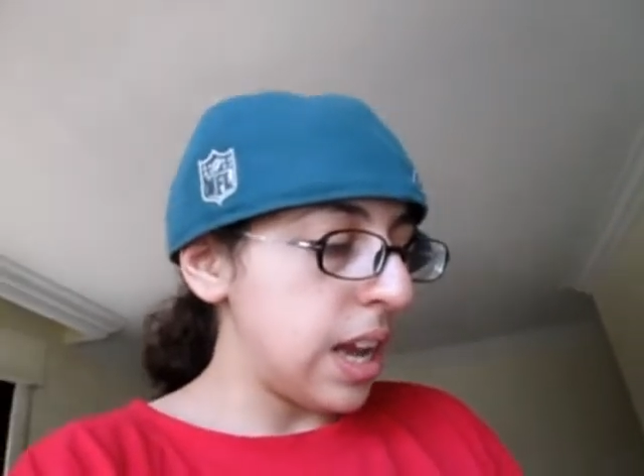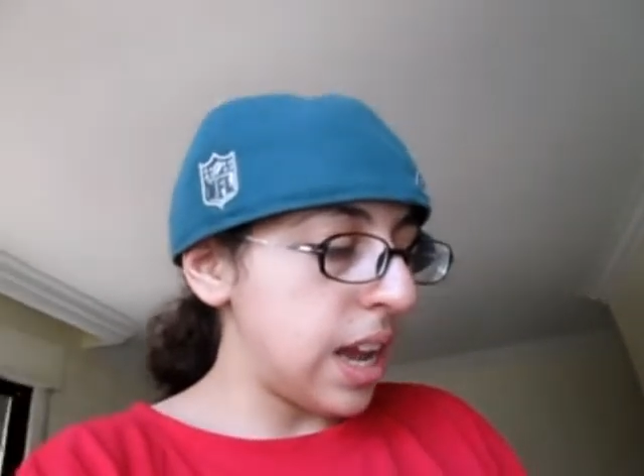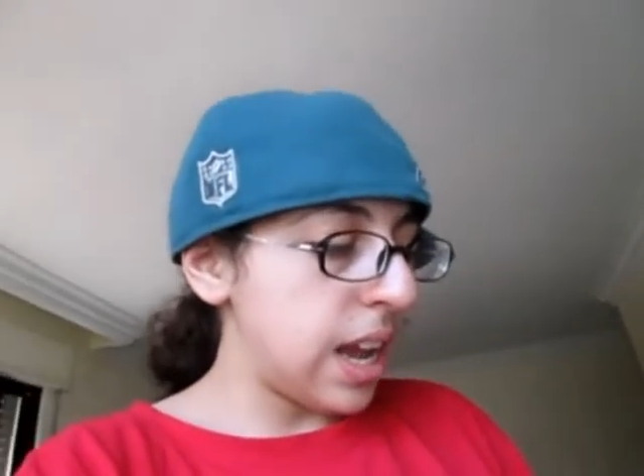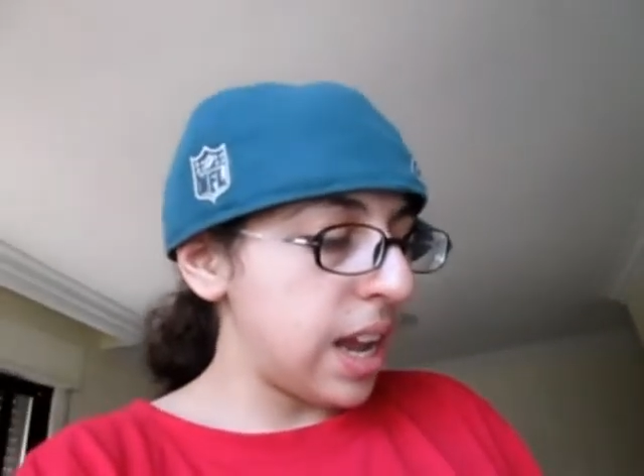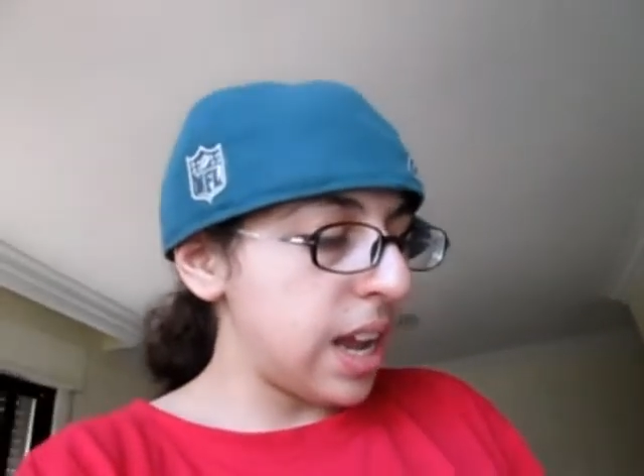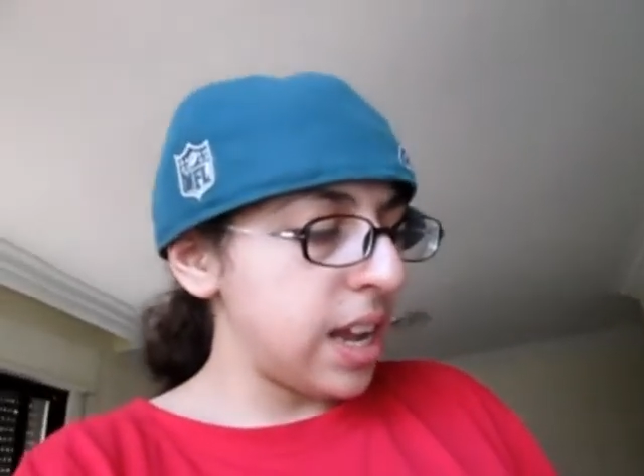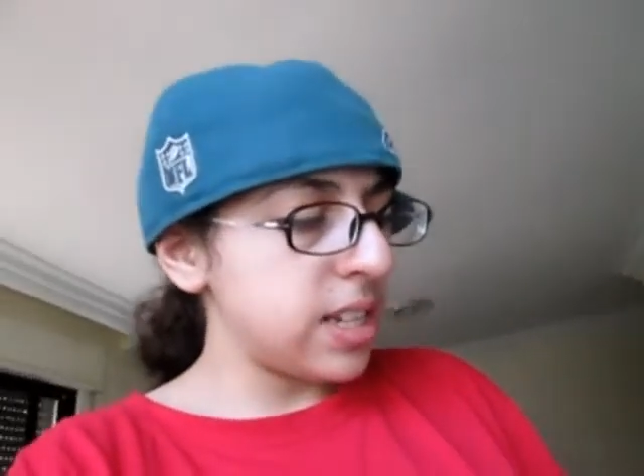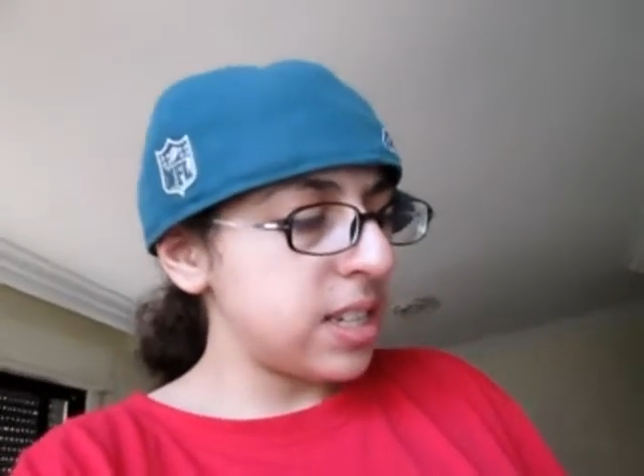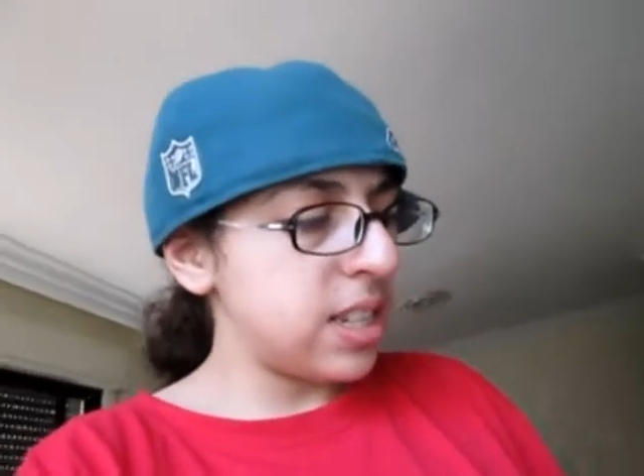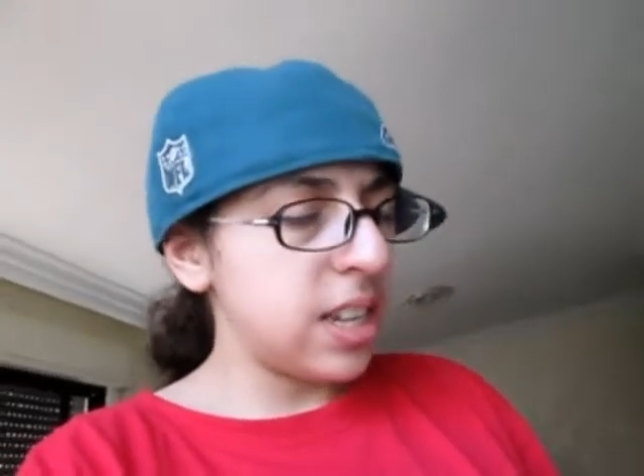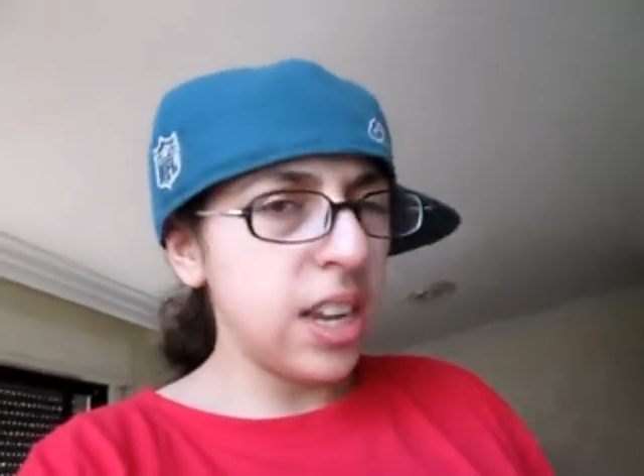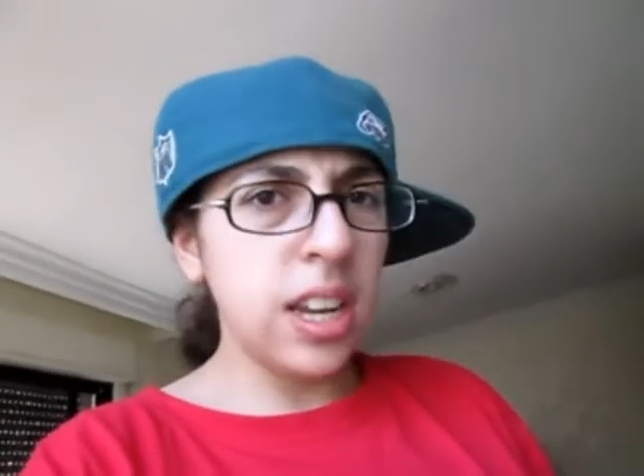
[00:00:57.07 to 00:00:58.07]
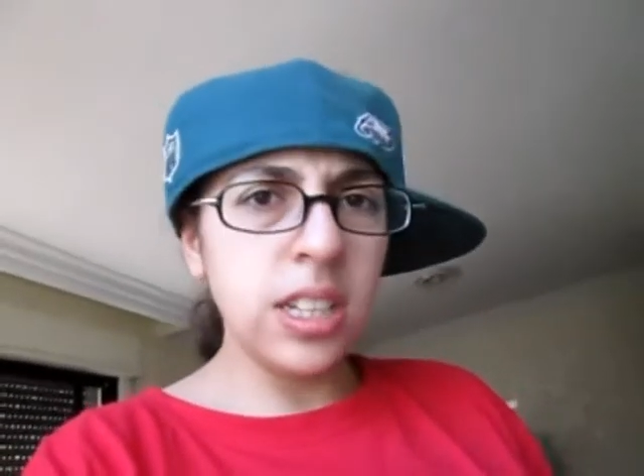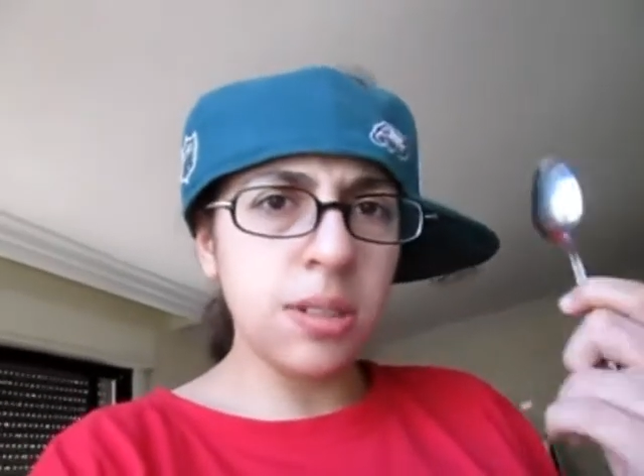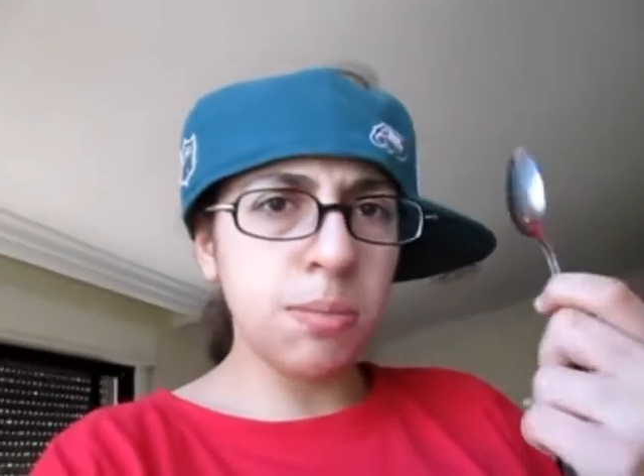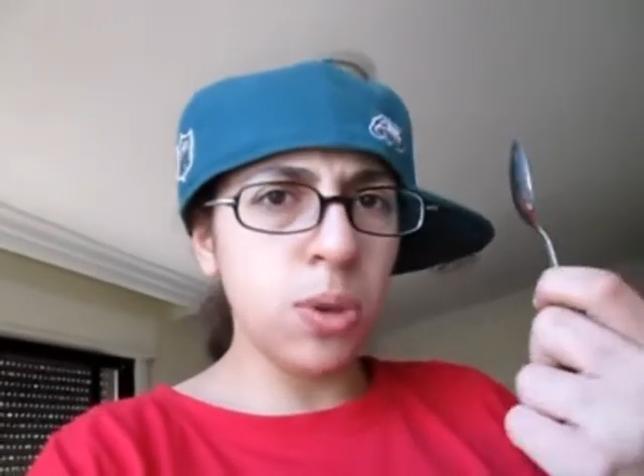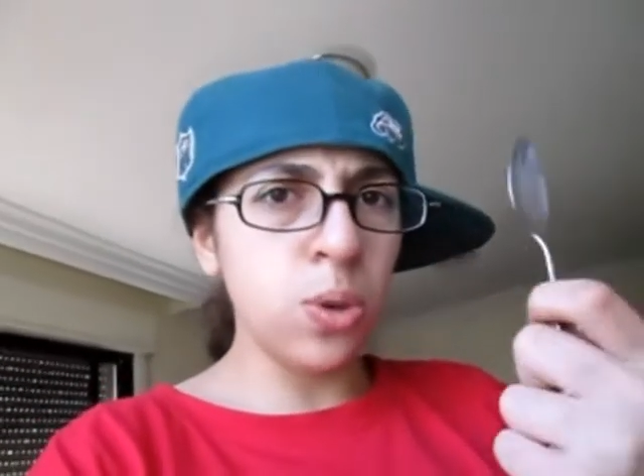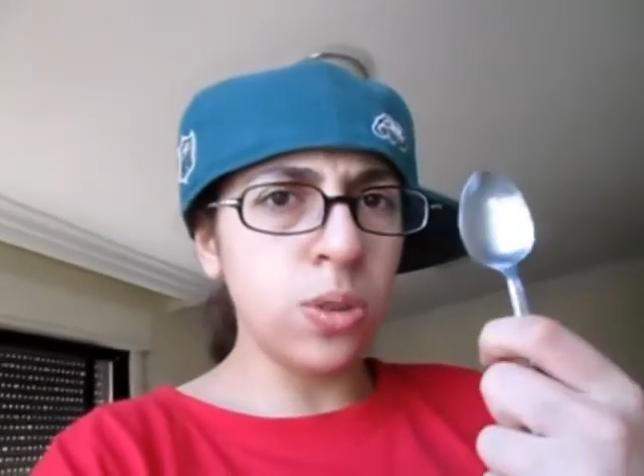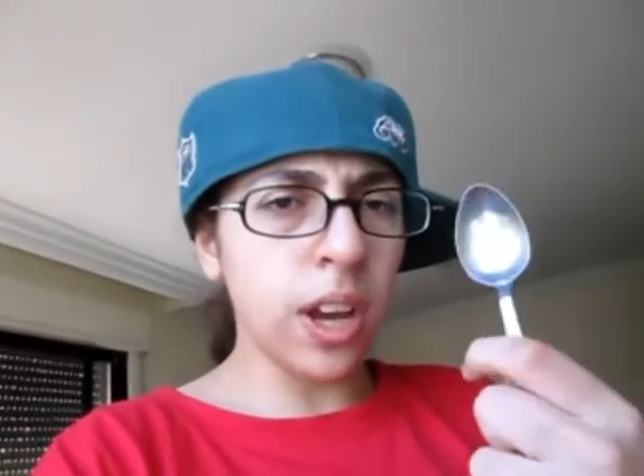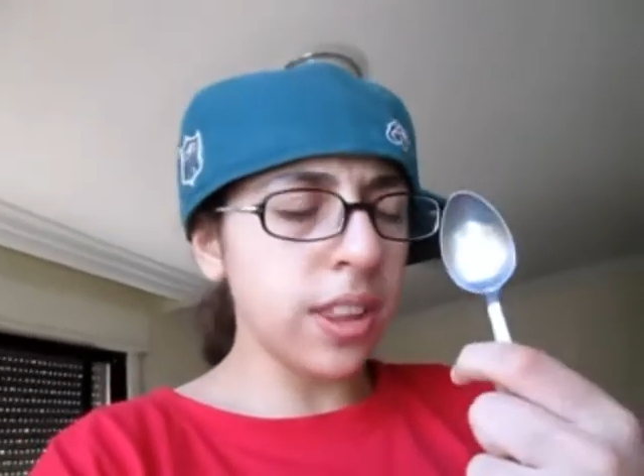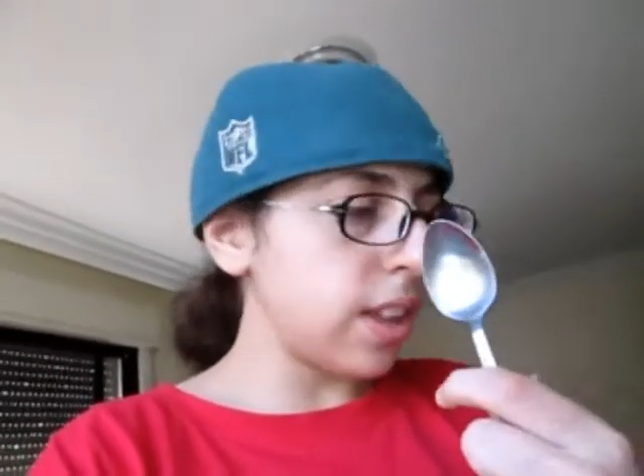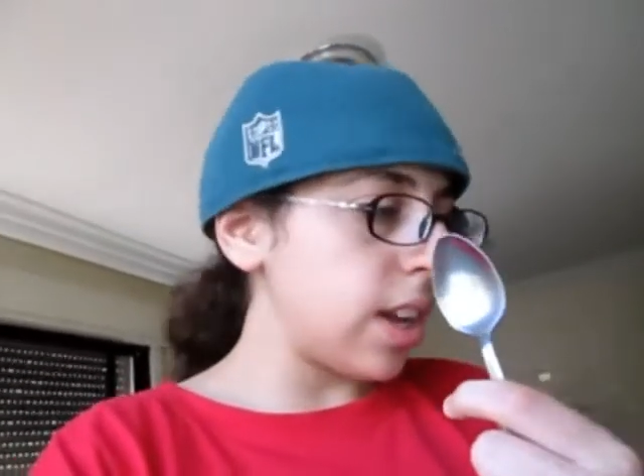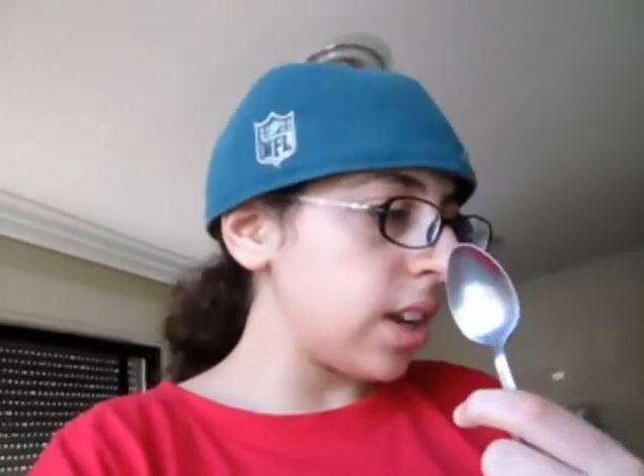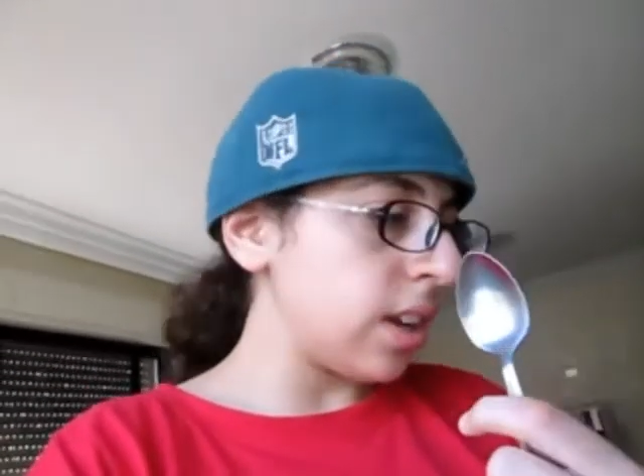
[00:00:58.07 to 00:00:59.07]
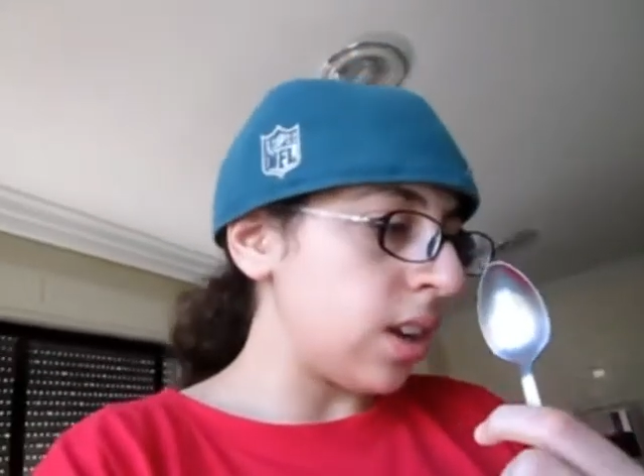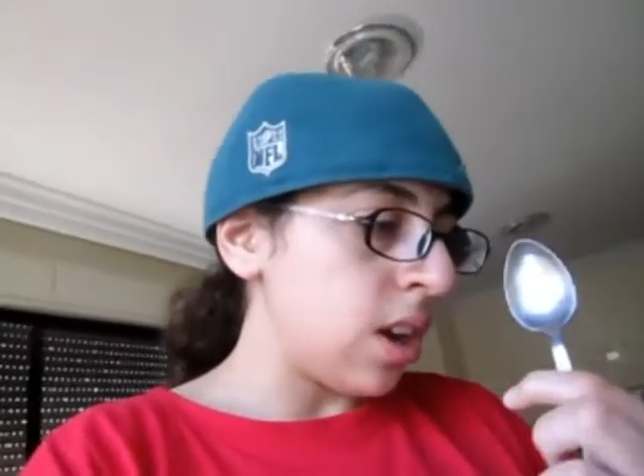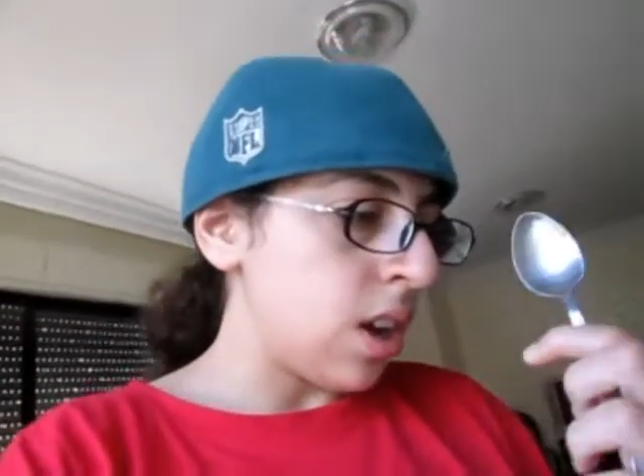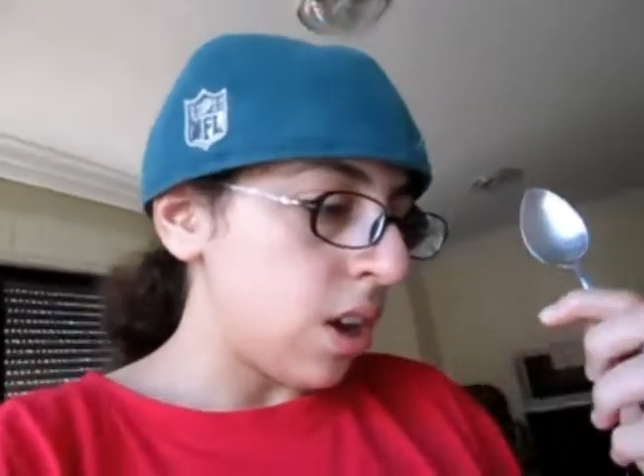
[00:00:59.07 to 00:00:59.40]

a teaspoon, I think,